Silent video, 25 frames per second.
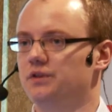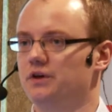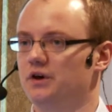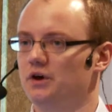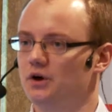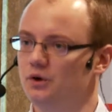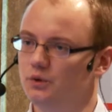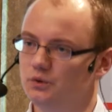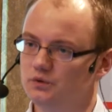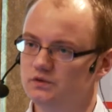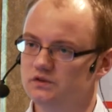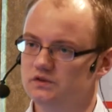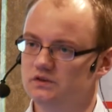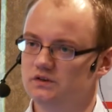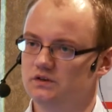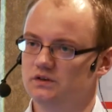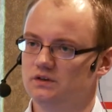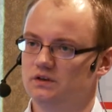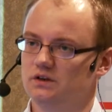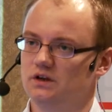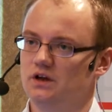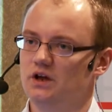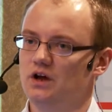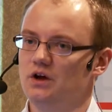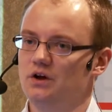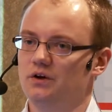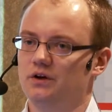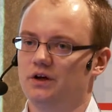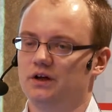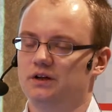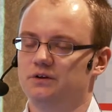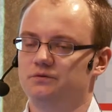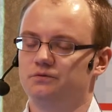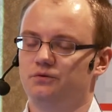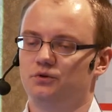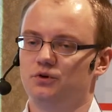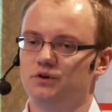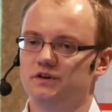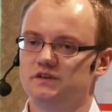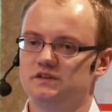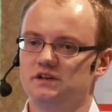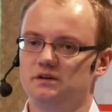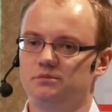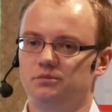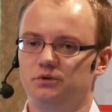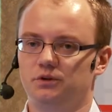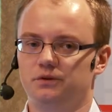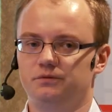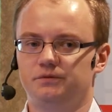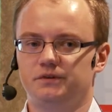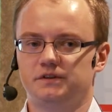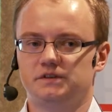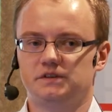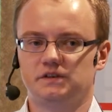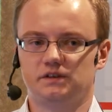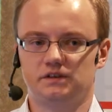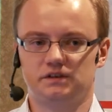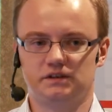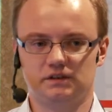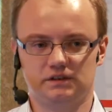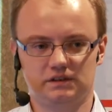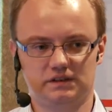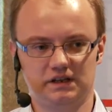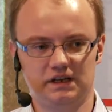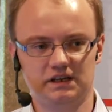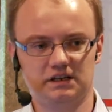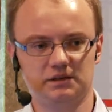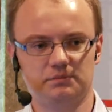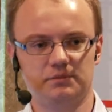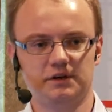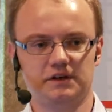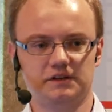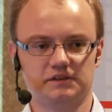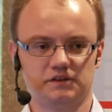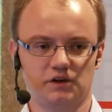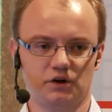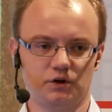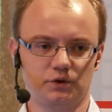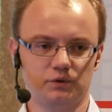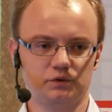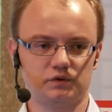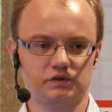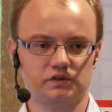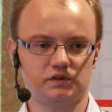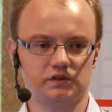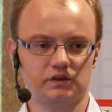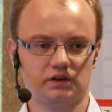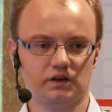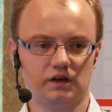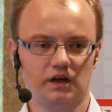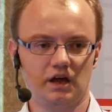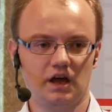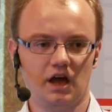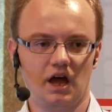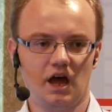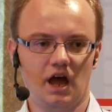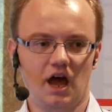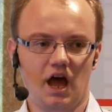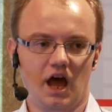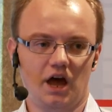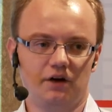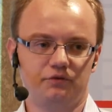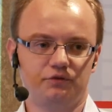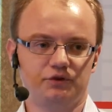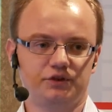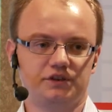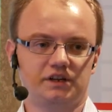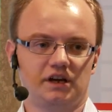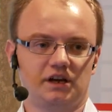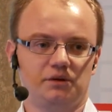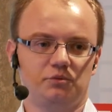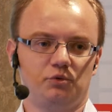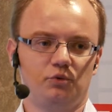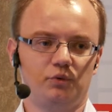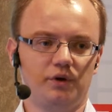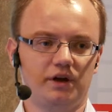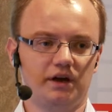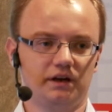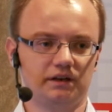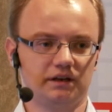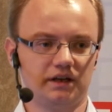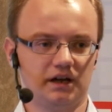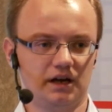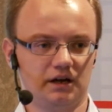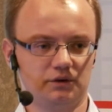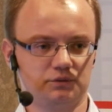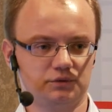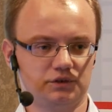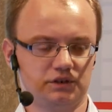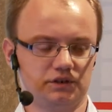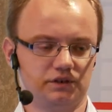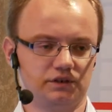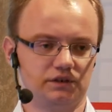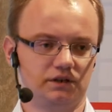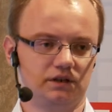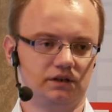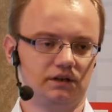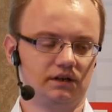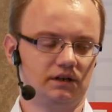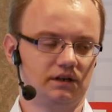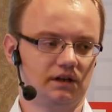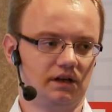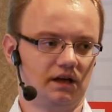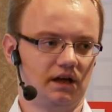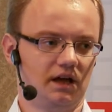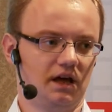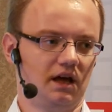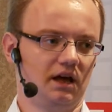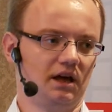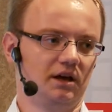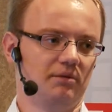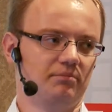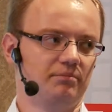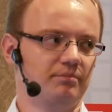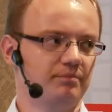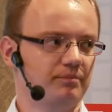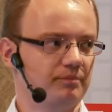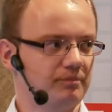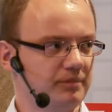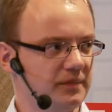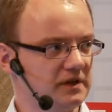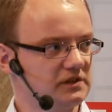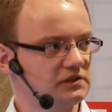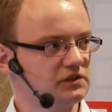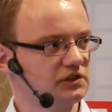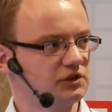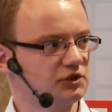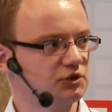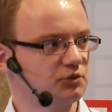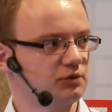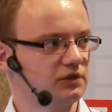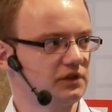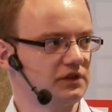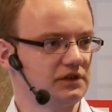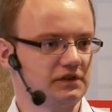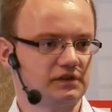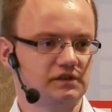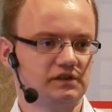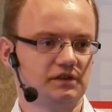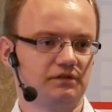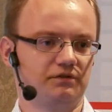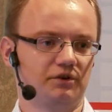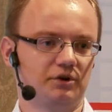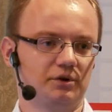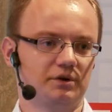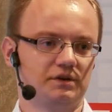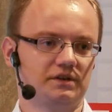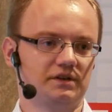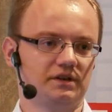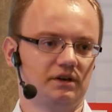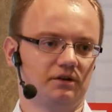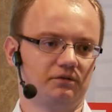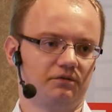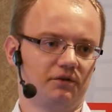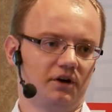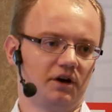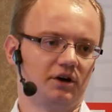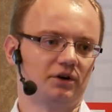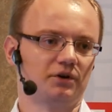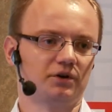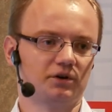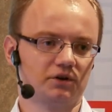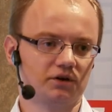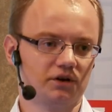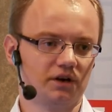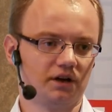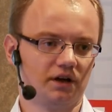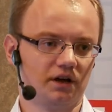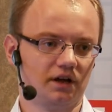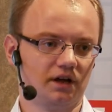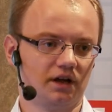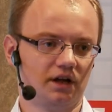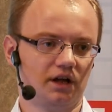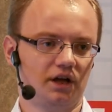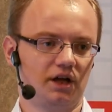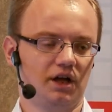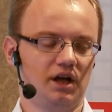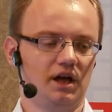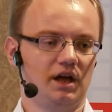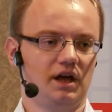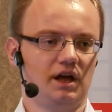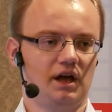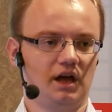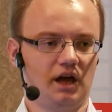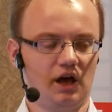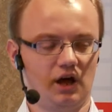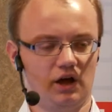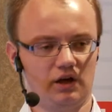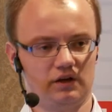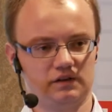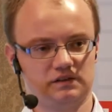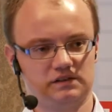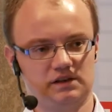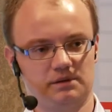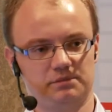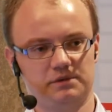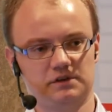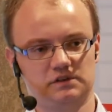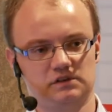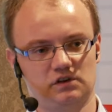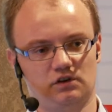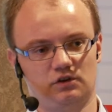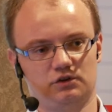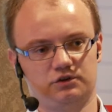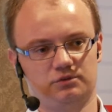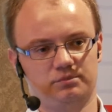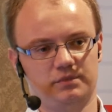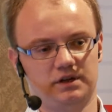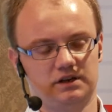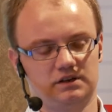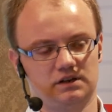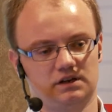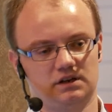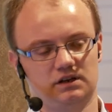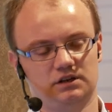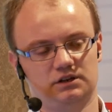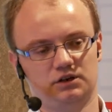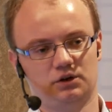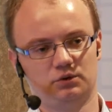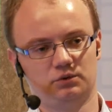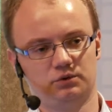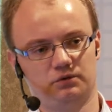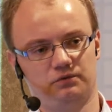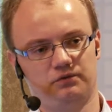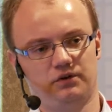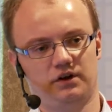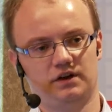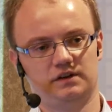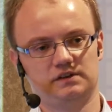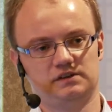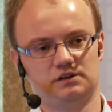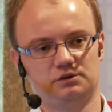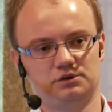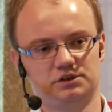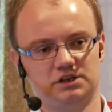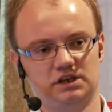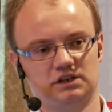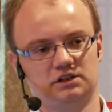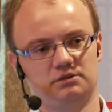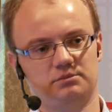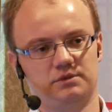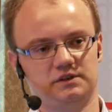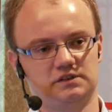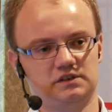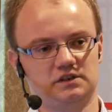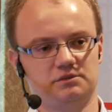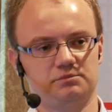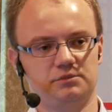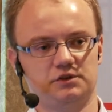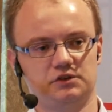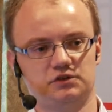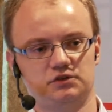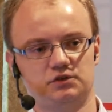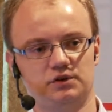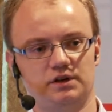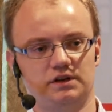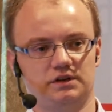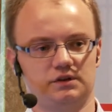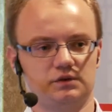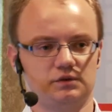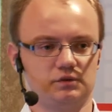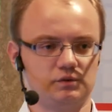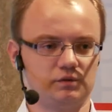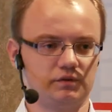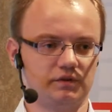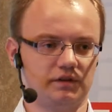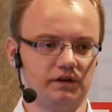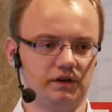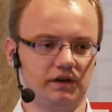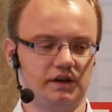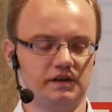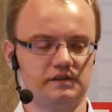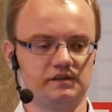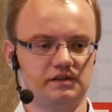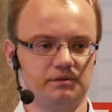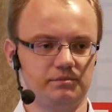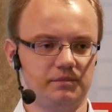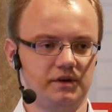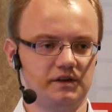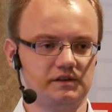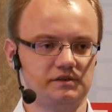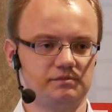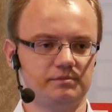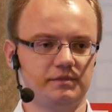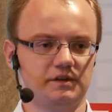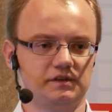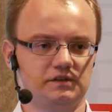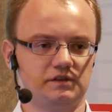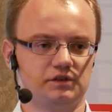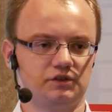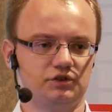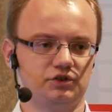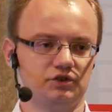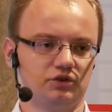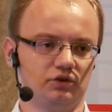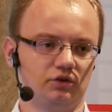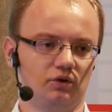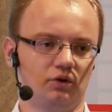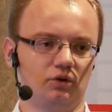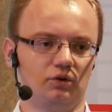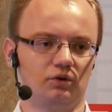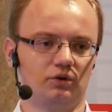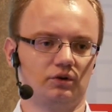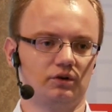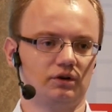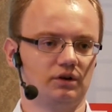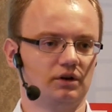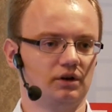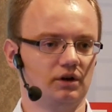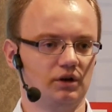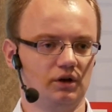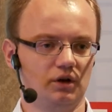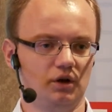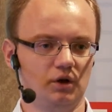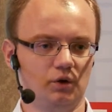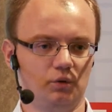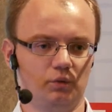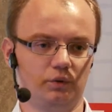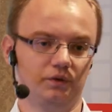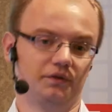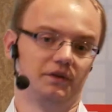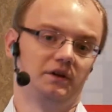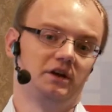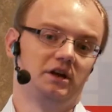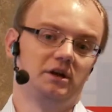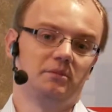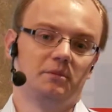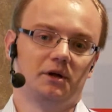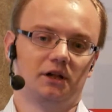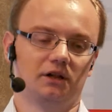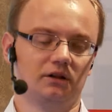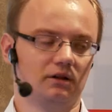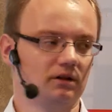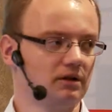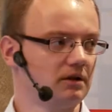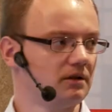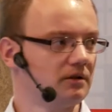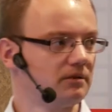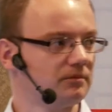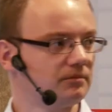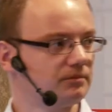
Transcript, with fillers: with a host. And for example, if it's a database host, every time we encounter a message with a severity of error, Zabbix automatically notifies our database administrators with an SMS message or with an email.